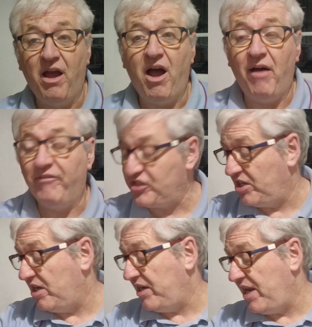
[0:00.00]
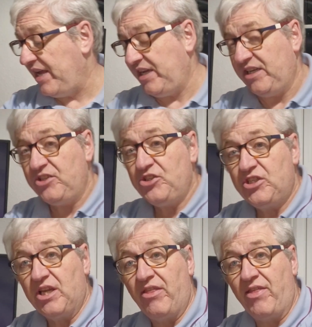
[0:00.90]
of a certain
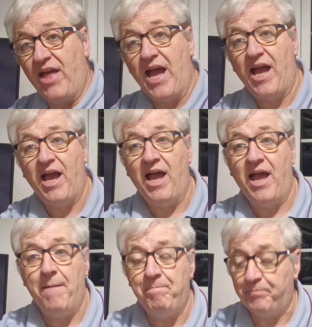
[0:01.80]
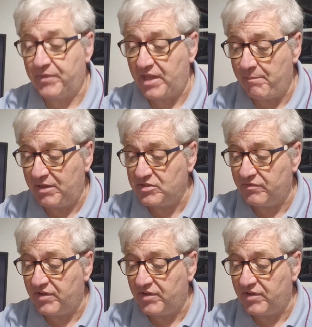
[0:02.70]
age that amount of